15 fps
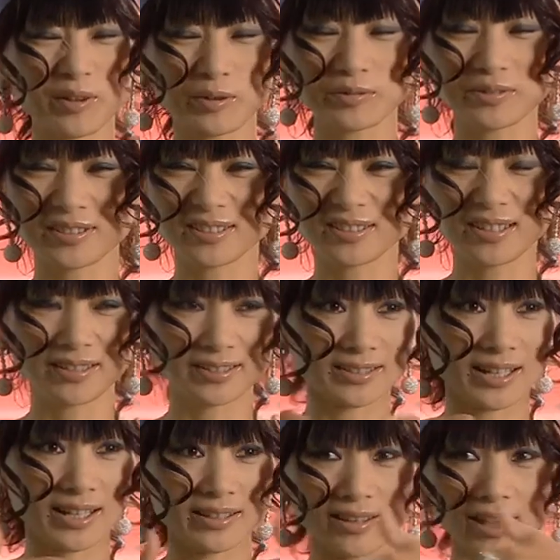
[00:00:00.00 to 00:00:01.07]
all these things
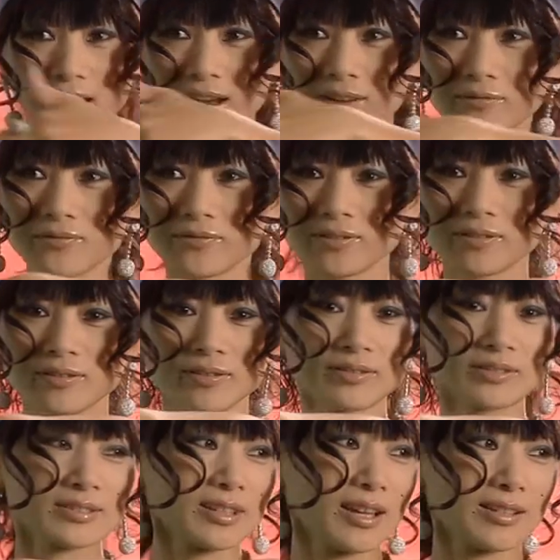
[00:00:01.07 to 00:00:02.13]
like the half
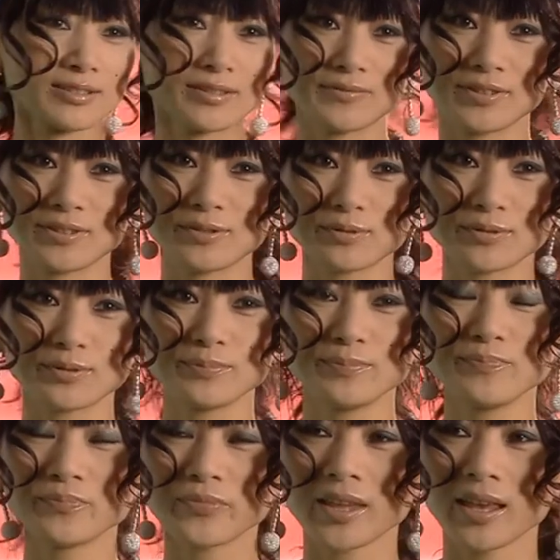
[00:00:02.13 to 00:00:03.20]
size of this
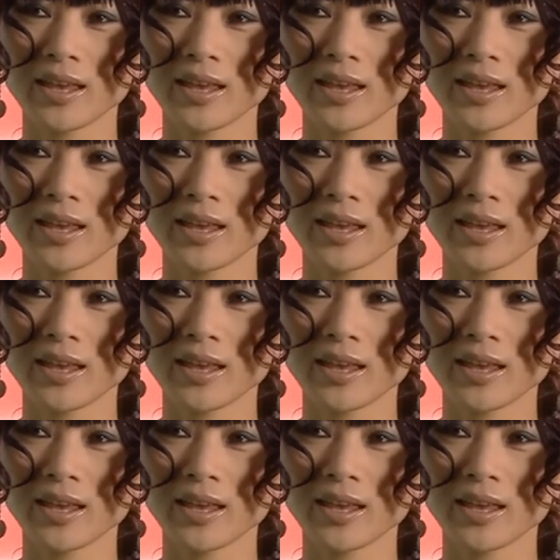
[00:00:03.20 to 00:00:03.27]
room.